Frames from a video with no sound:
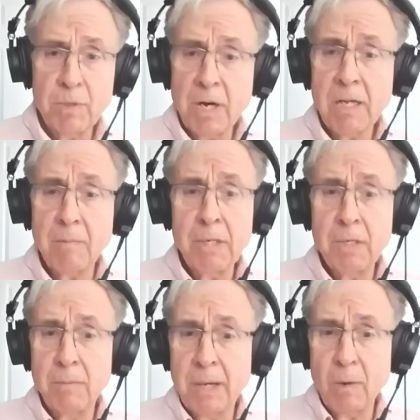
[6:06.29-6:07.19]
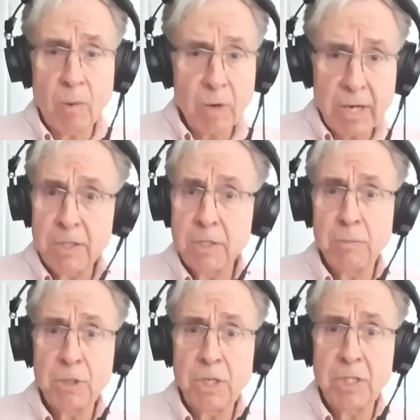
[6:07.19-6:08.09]
documented by all kinds of
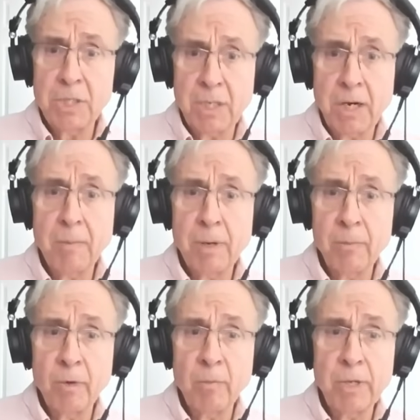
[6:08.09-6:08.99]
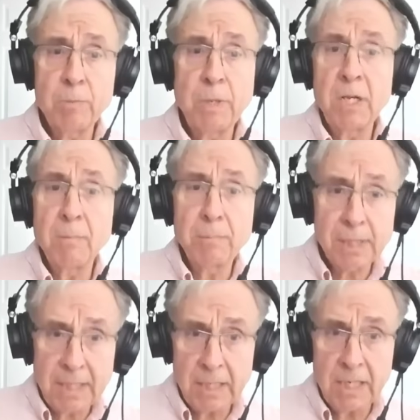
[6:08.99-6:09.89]
machines in the operating room as being
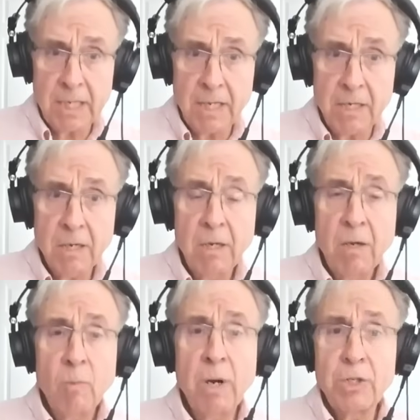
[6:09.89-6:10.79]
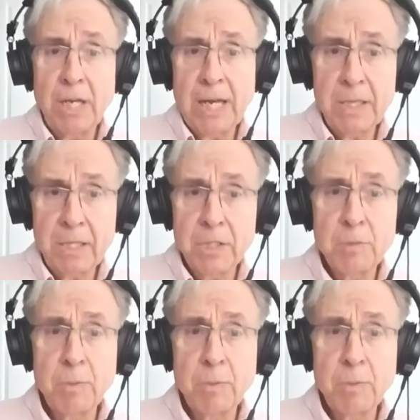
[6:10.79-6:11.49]
completely dead while she had these